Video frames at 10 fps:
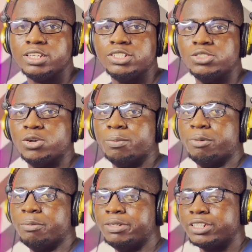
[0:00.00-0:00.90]
in your
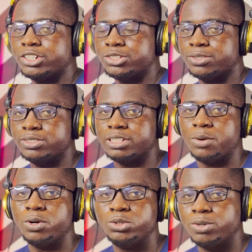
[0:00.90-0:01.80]
publications.
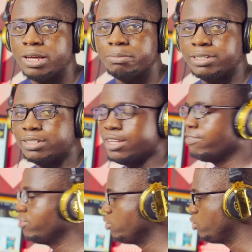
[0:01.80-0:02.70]
And what do I mean? Even